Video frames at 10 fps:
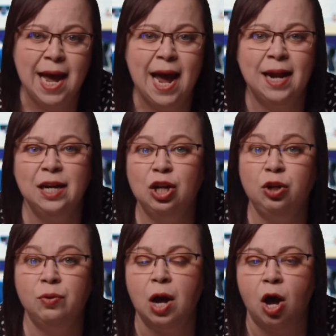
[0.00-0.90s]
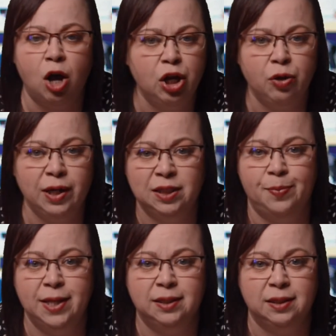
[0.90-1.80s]
And include all your
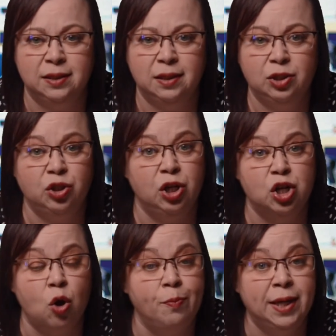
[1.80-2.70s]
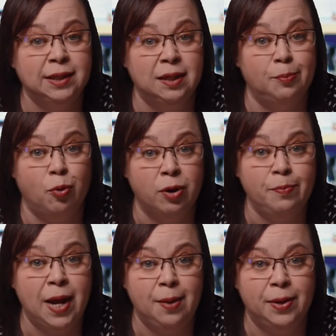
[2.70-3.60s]
expenses so you don't miss an
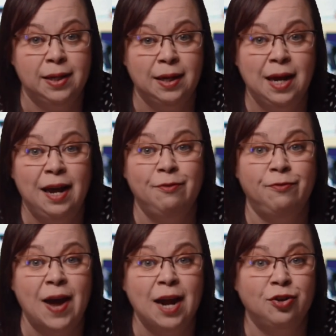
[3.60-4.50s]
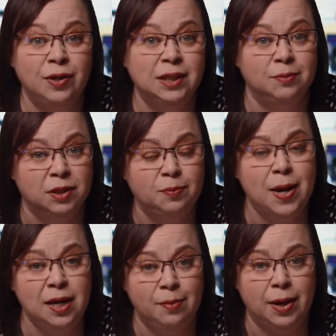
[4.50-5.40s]
important payment, and factor in some
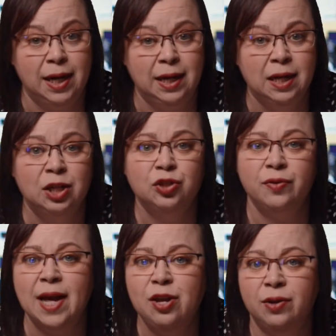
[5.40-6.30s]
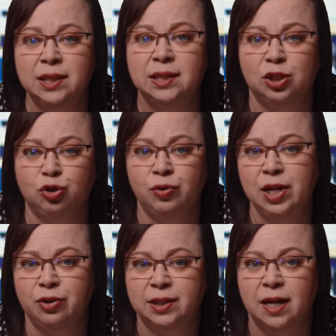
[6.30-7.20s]
spending money so that you can still treat
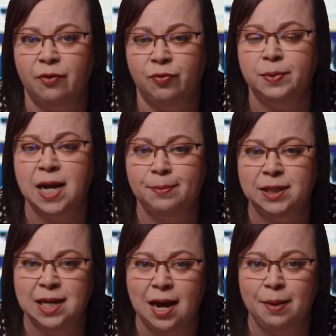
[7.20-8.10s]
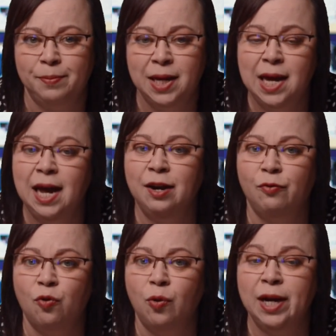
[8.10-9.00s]
yourself from time to time and
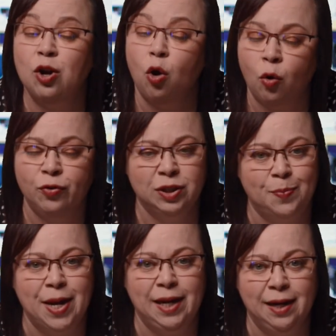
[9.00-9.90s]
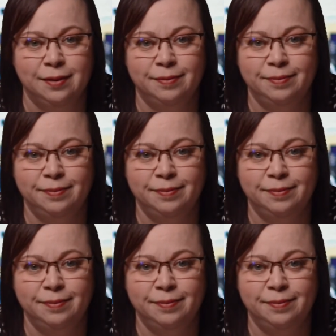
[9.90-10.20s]
avoid overspending.